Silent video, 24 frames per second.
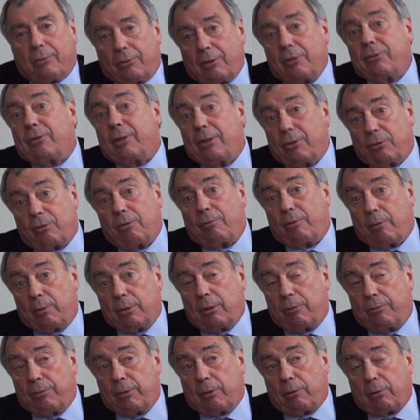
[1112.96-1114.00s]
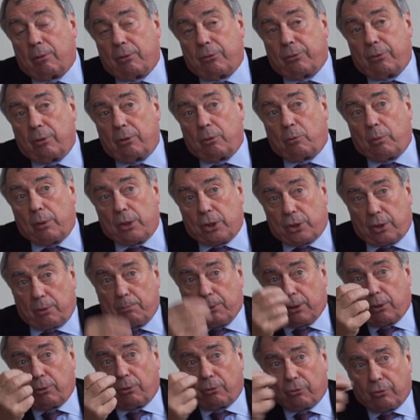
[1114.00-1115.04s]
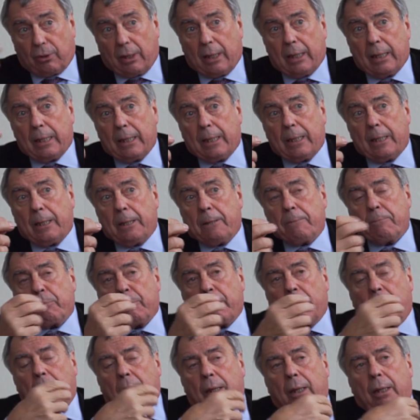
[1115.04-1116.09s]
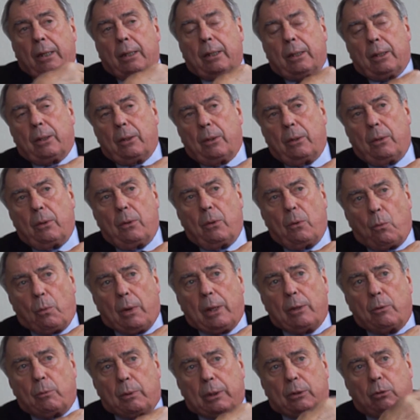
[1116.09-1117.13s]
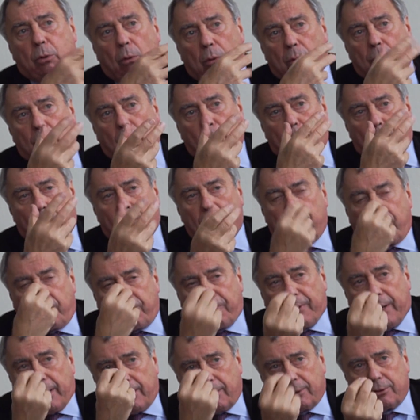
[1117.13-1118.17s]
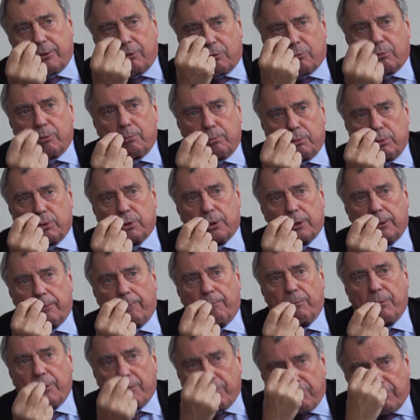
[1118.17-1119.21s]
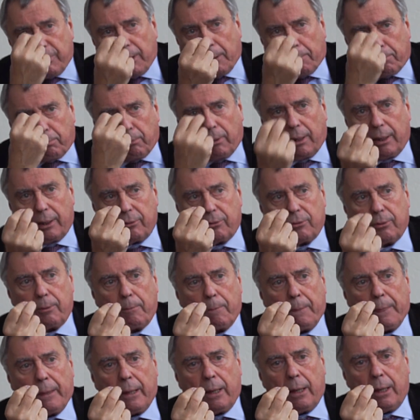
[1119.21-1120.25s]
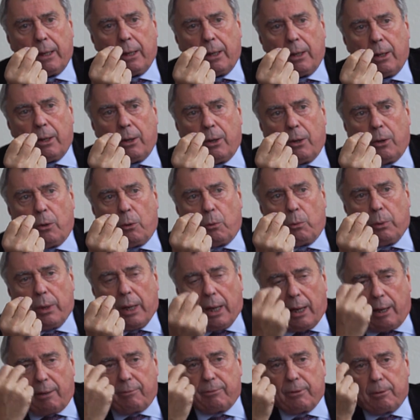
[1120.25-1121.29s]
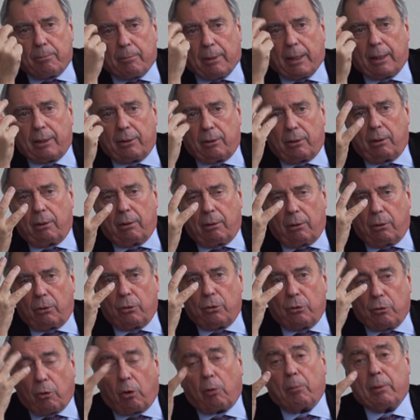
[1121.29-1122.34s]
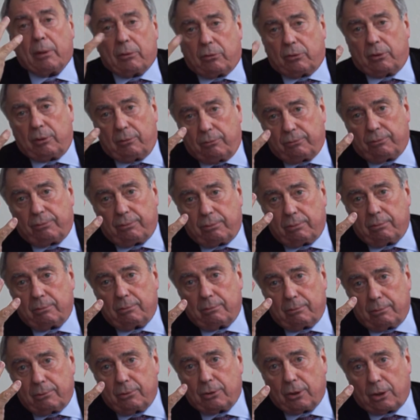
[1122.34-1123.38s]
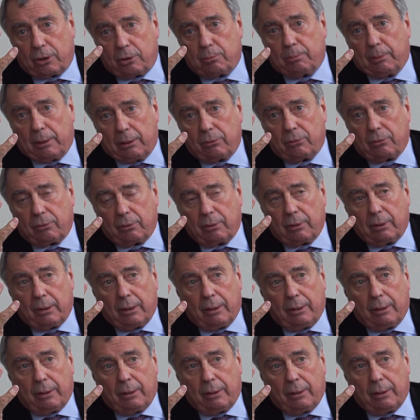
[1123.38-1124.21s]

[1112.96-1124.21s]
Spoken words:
This is a very difficult question, because when we talk about fair distribution, fair price, we have in mind a normative judgment.